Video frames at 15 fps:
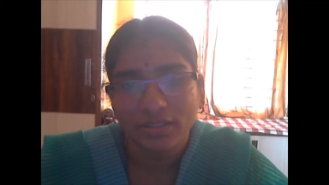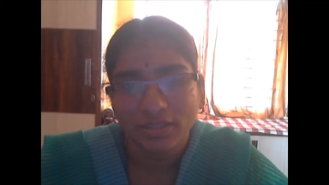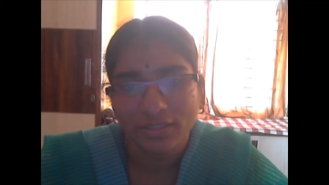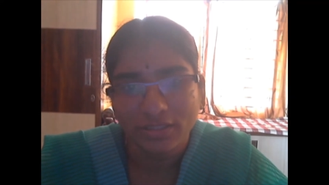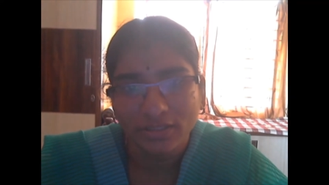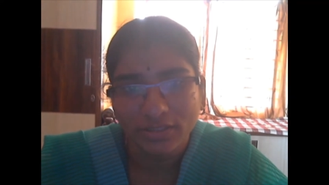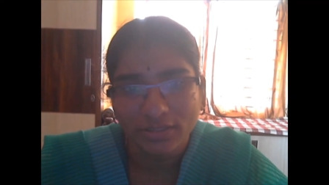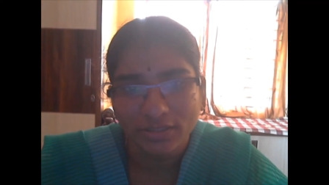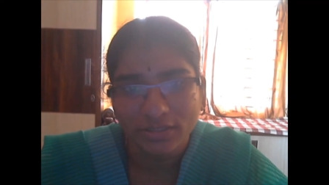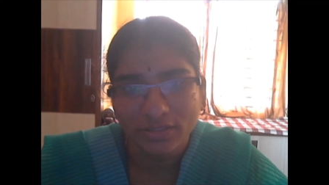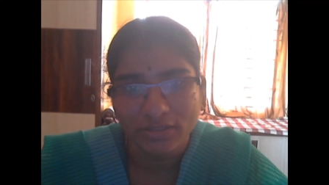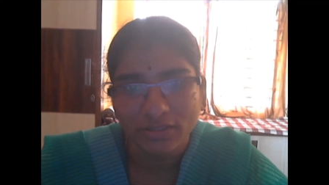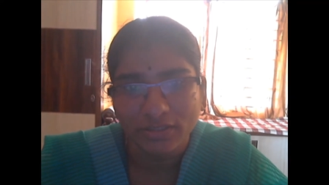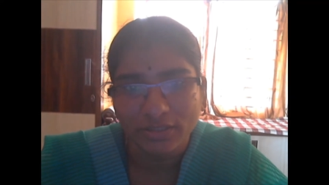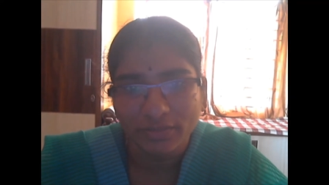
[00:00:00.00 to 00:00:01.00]

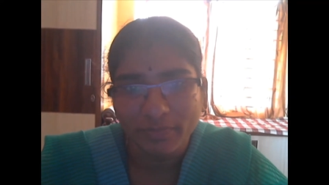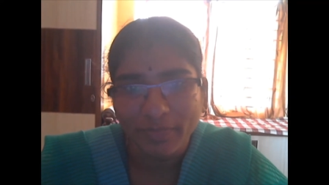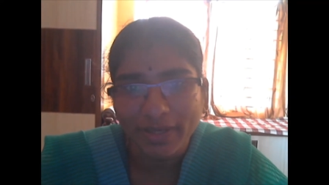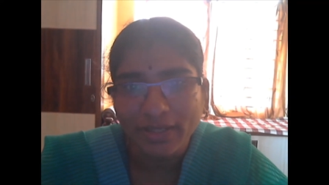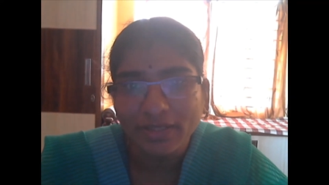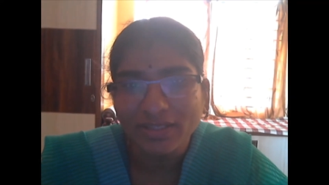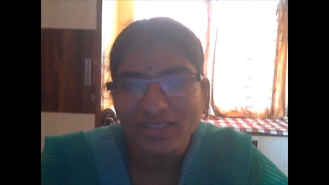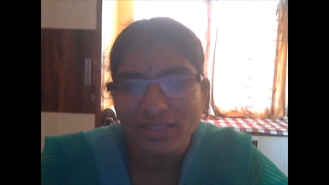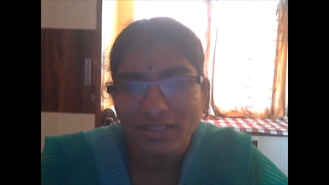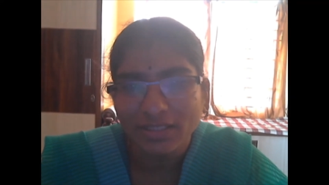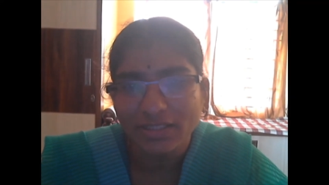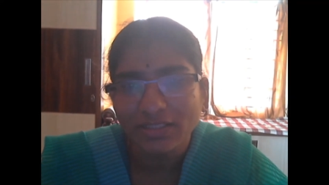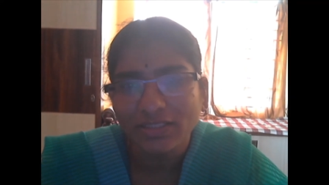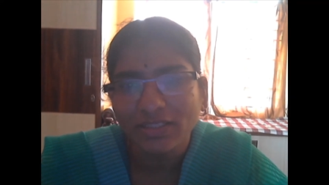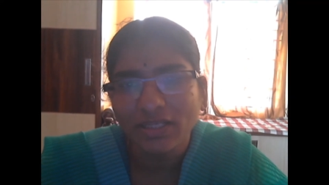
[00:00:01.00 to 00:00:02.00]
is making a
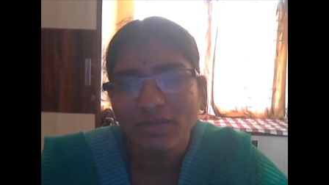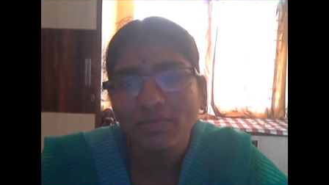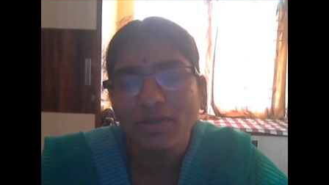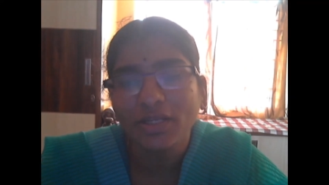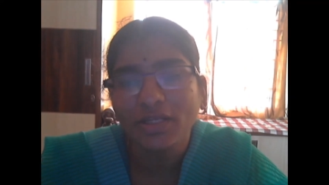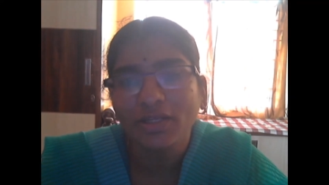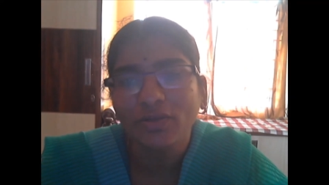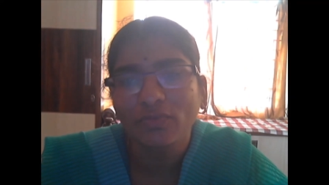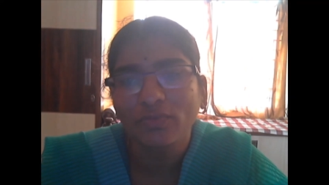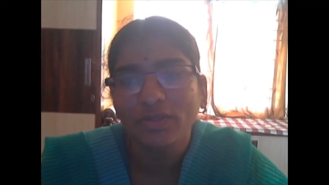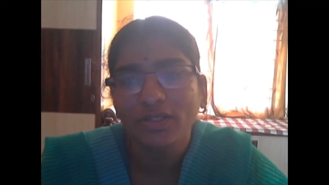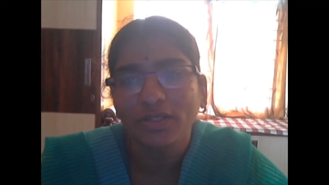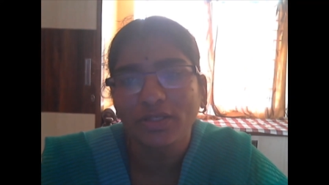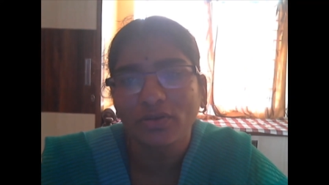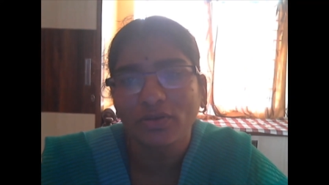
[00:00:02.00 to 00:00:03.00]
certain syllable in a
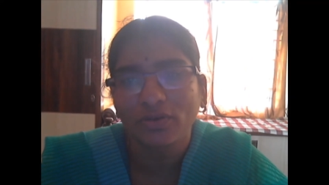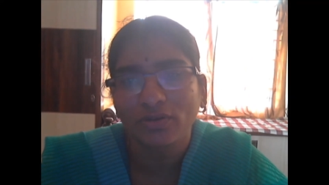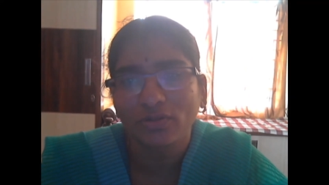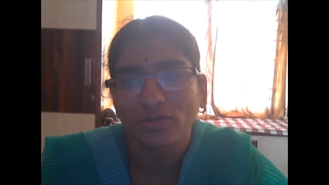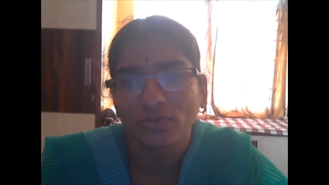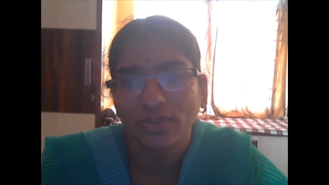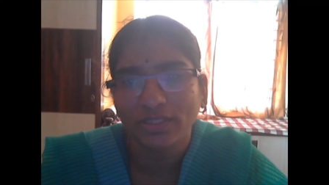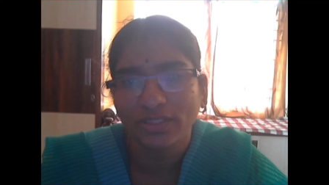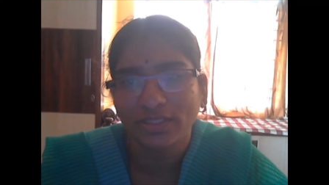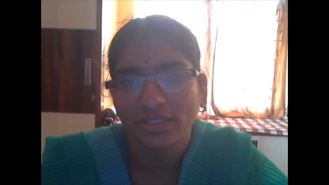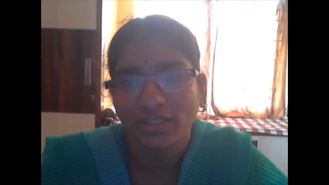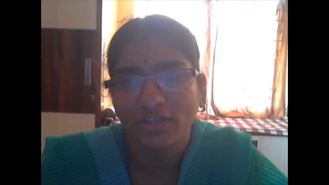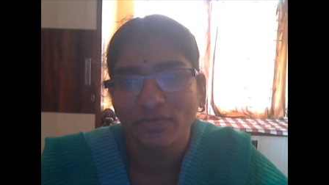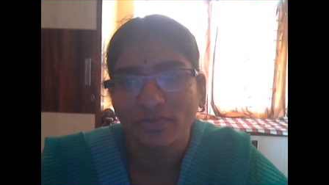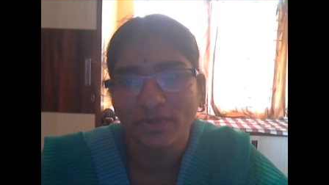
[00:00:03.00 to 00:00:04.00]
word or to a
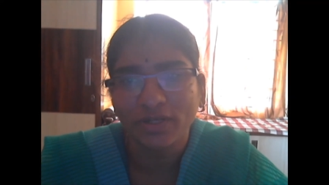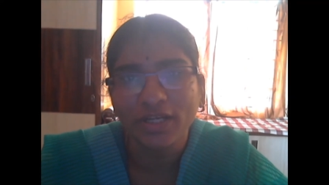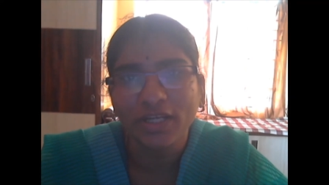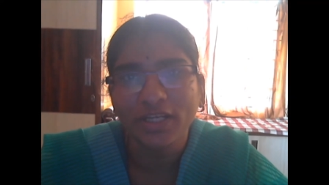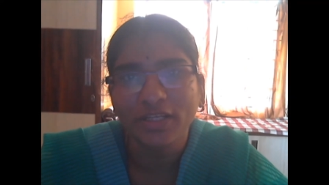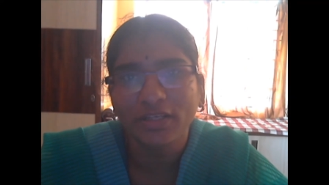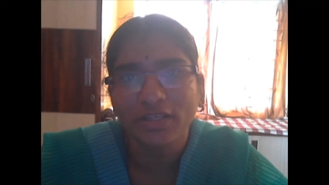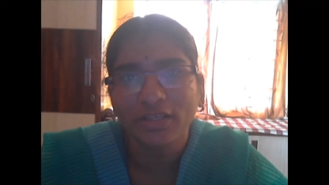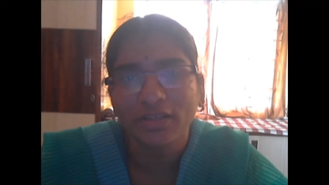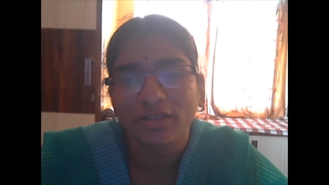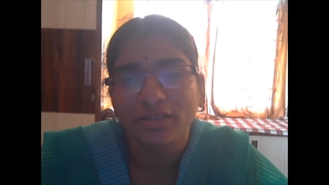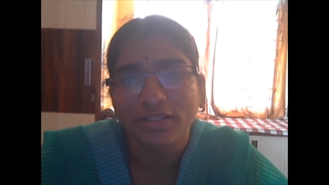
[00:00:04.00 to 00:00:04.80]
certain word in a